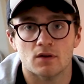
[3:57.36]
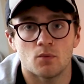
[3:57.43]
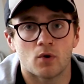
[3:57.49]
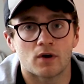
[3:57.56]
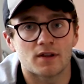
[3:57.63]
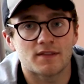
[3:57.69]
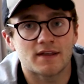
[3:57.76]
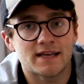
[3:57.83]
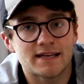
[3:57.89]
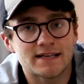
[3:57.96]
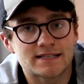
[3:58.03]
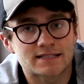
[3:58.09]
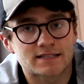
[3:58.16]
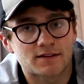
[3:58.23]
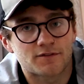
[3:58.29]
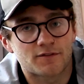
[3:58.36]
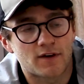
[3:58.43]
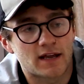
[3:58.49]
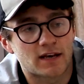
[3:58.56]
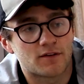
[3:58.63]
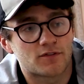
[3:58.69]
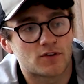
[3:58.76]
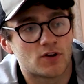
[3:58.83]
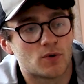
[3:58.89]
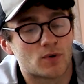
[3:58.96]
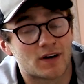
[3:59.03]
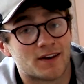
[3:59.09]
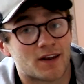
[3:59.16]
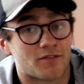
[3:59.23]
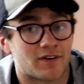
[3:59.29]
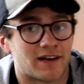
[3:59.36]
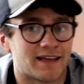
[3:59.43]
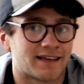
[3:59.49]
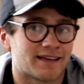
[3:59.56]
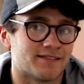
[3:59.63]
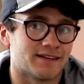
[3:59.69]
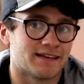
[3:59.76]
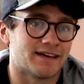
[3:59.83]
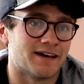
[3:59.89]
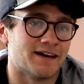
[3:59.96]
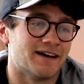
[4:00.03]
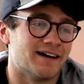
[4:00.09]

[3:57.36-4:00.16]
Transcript: one of these, for any of you, another link in the